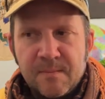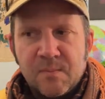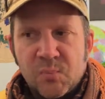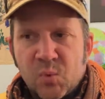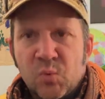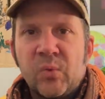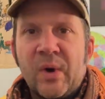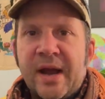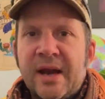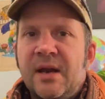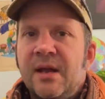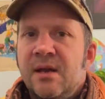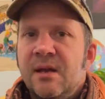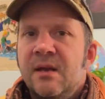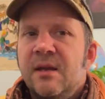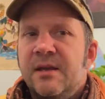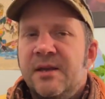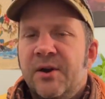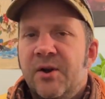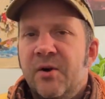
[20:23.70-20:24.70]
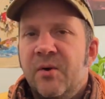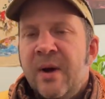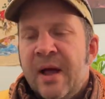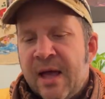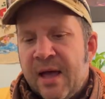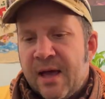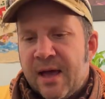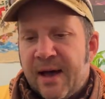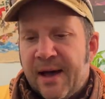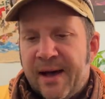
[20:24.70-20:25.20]
rating you know
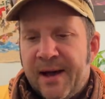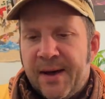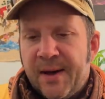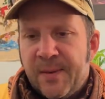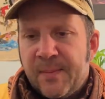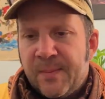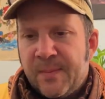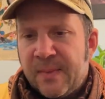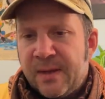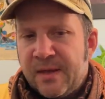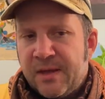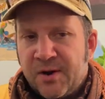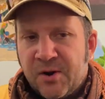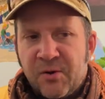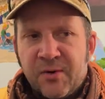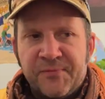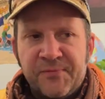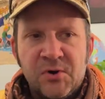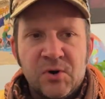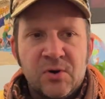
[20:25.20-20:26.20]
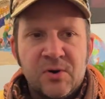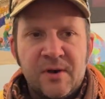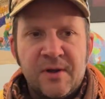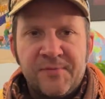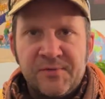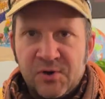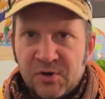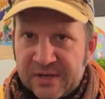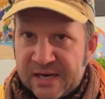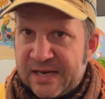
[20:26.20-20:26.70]
um, you know if you're
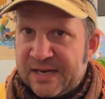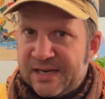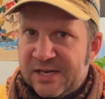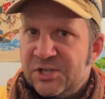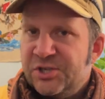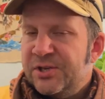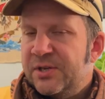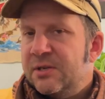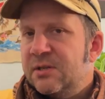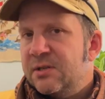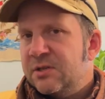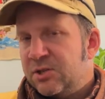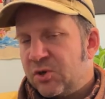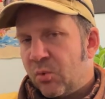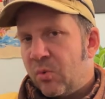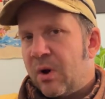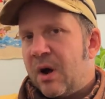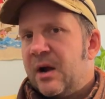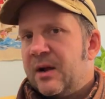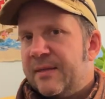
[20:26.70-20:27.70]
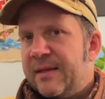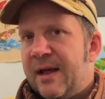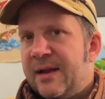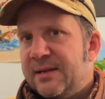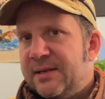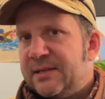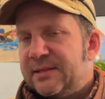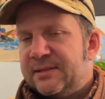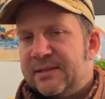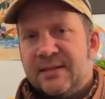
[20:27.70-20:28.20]
if you're conditioned to walk
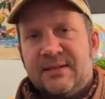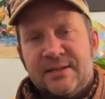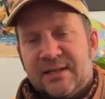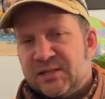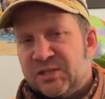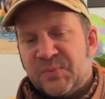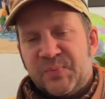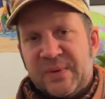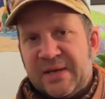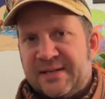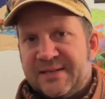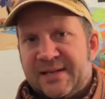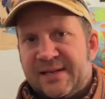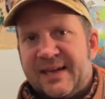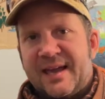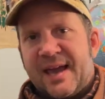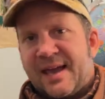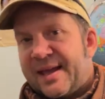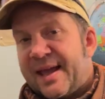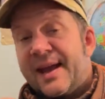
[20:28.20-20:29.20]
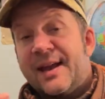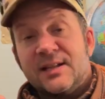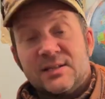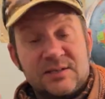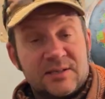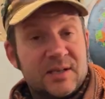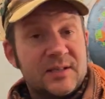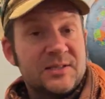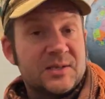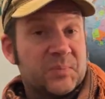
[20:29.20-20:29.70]
that distance it's a piece of cake and
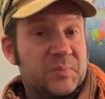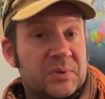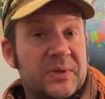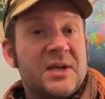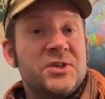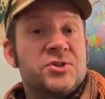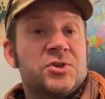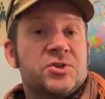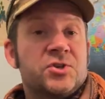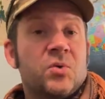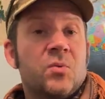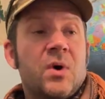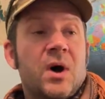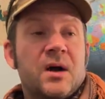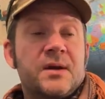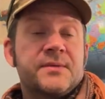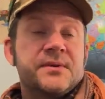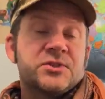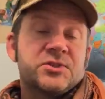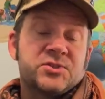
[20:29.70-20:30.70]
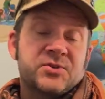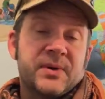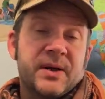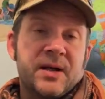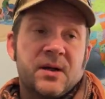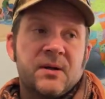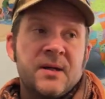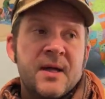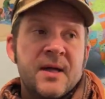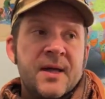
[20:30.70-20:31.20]
it's it's a pleasure to walk this
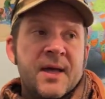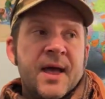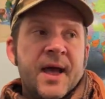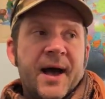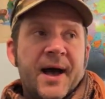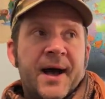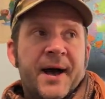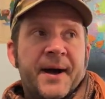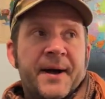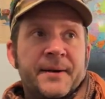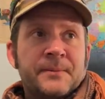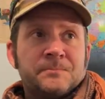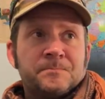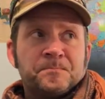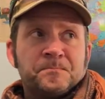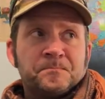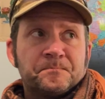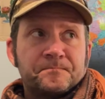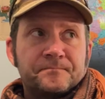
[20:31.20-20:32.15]
trail um,